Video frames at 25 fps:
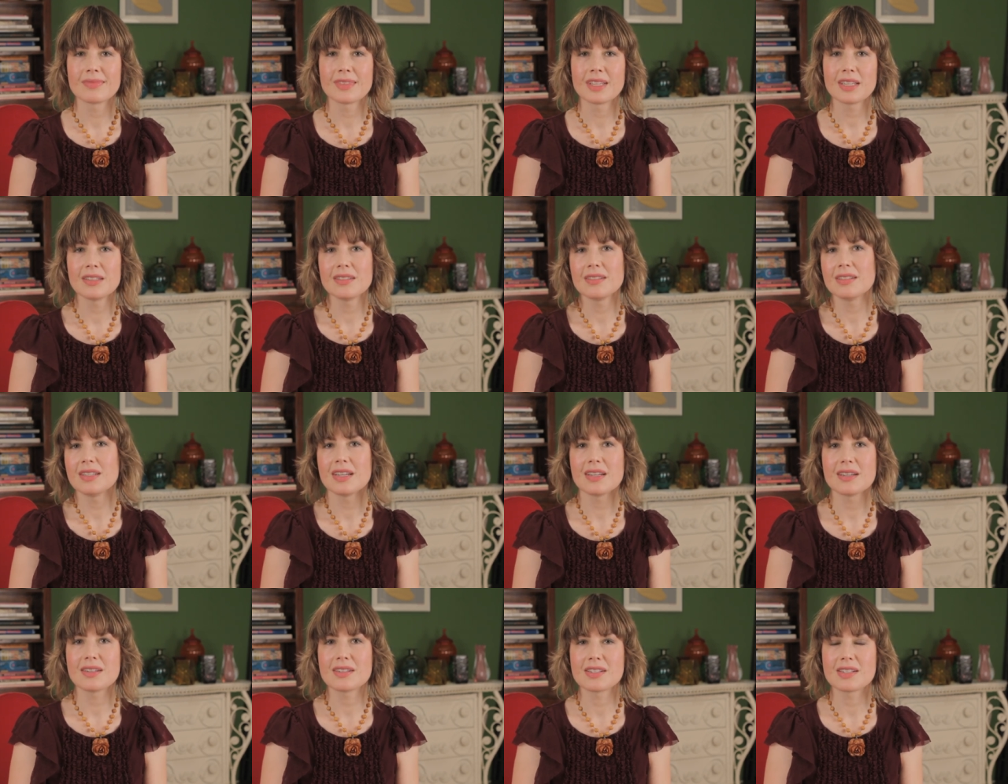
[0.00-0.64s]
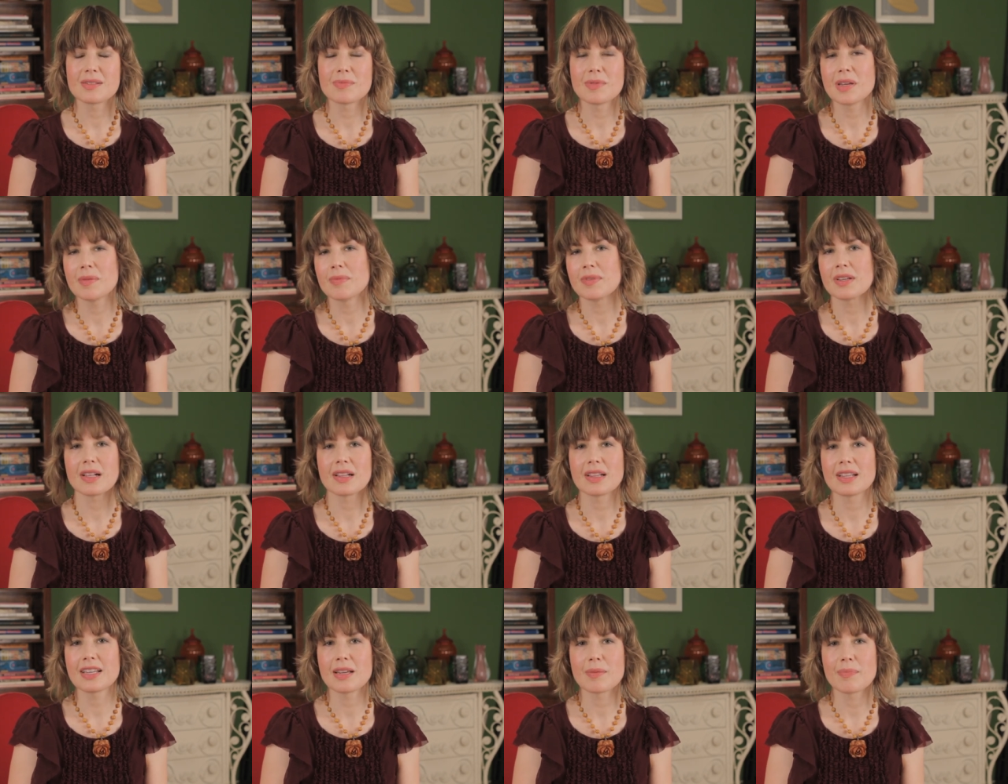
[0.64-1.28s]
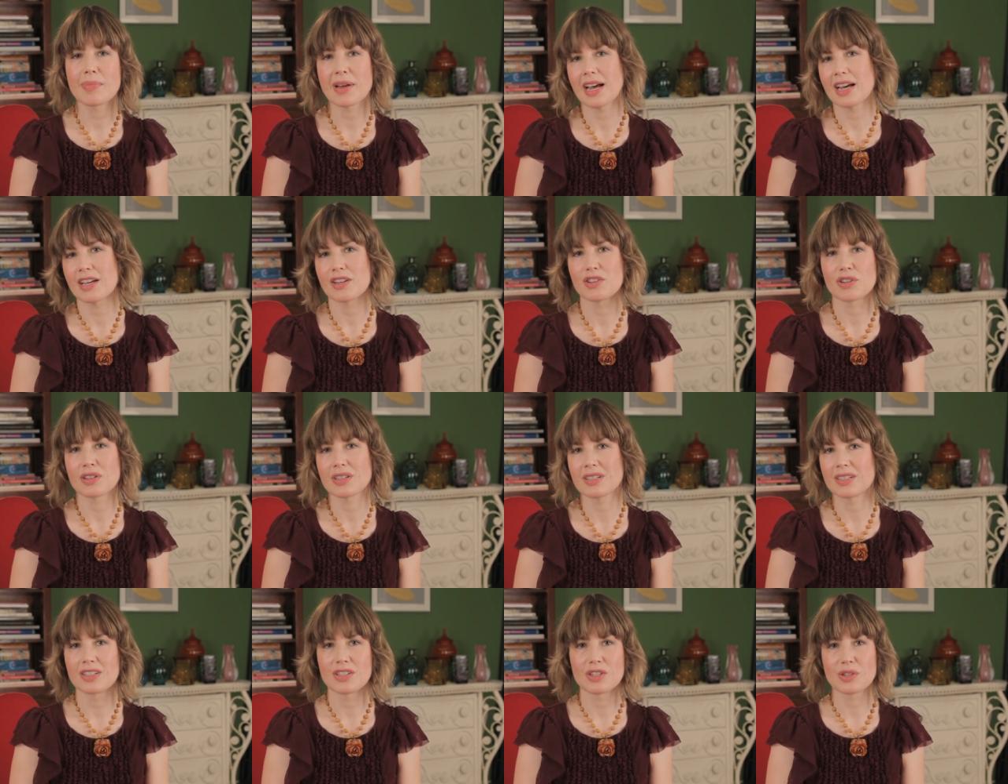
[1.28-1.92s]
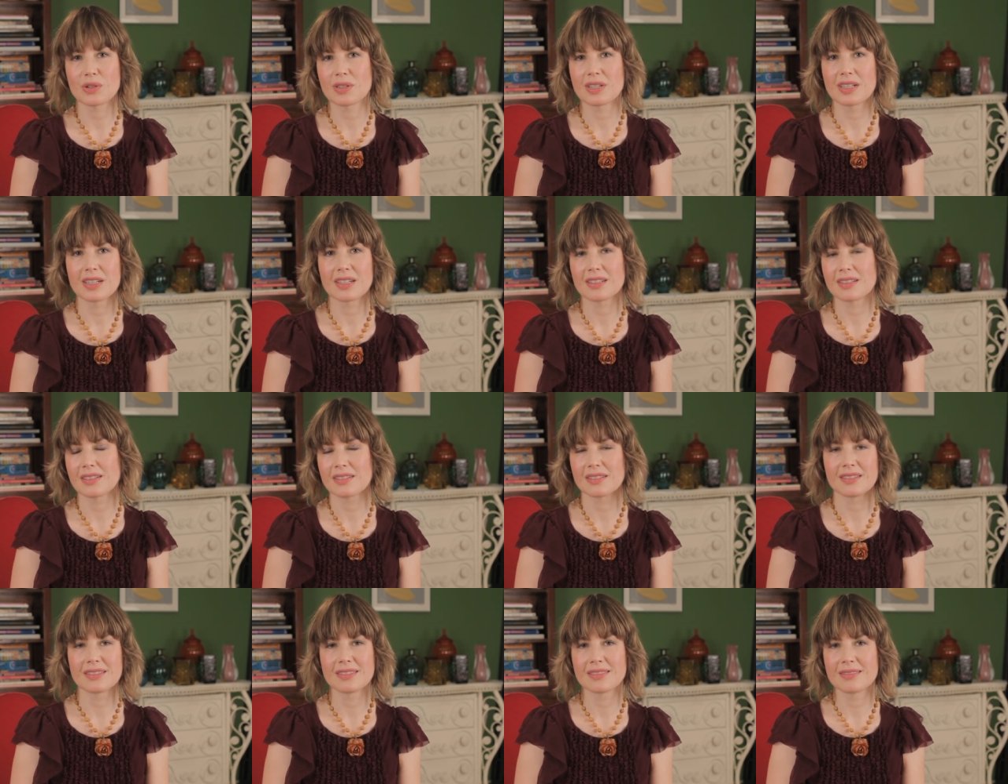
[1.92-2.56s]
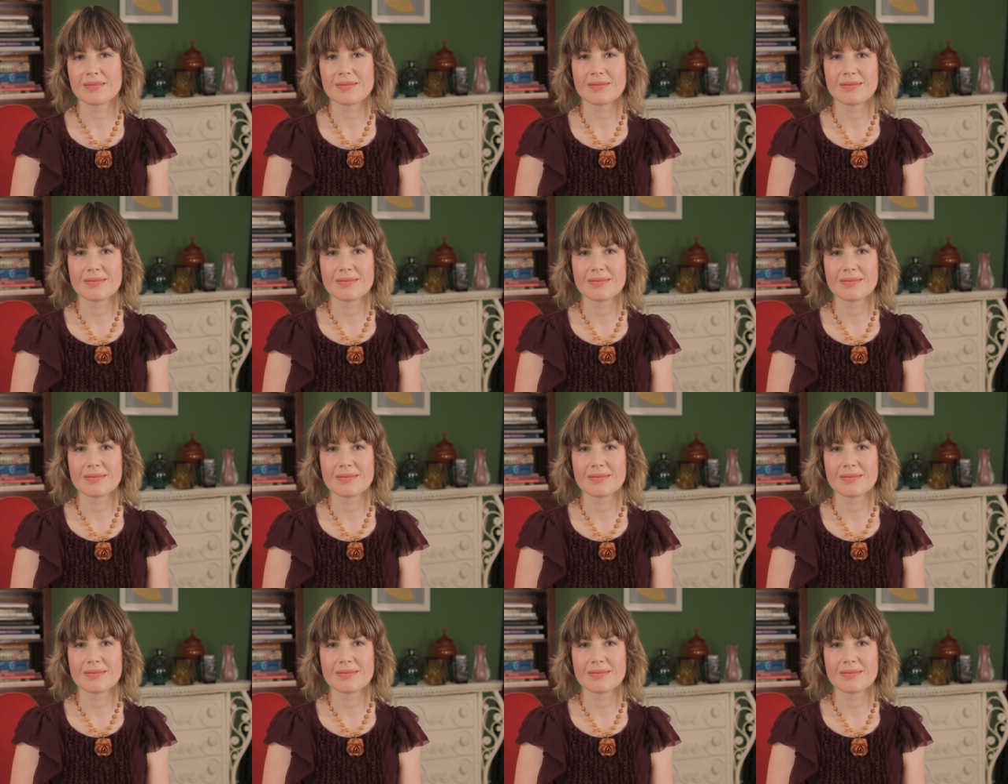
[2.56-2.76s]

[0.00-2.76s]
who knows, maybe Cleopatra enjoyed a little